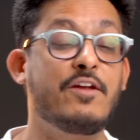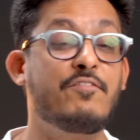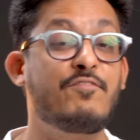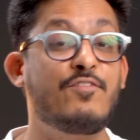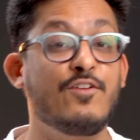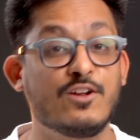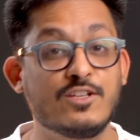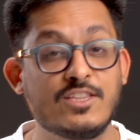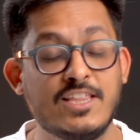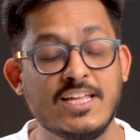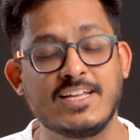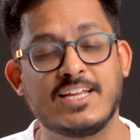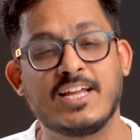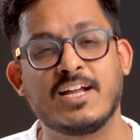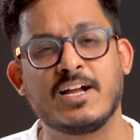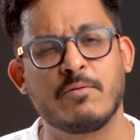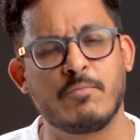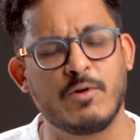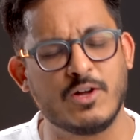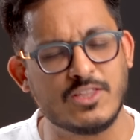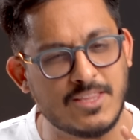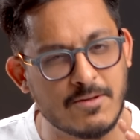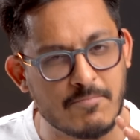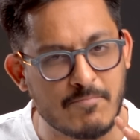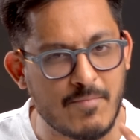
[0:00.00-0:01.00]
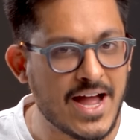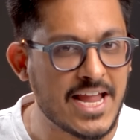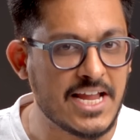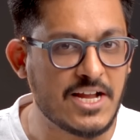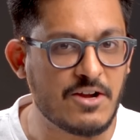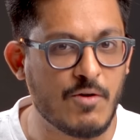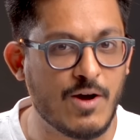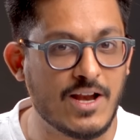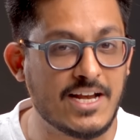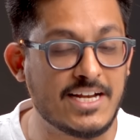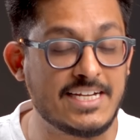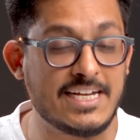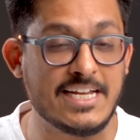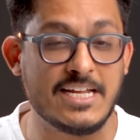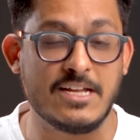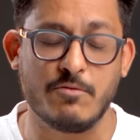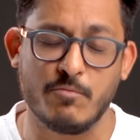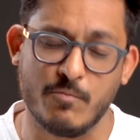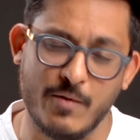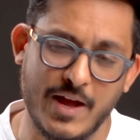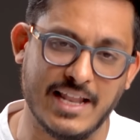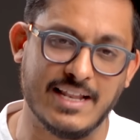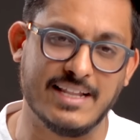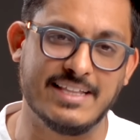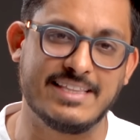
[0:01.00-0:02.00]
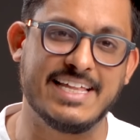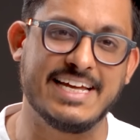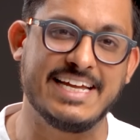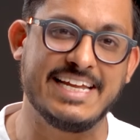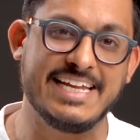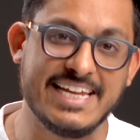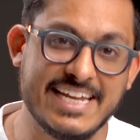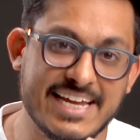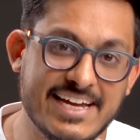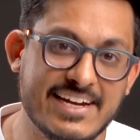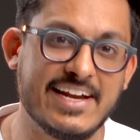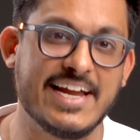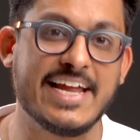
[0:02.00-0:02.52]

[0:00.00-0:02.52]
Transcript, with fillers: if you're thinking about the mic quality, well, the Ear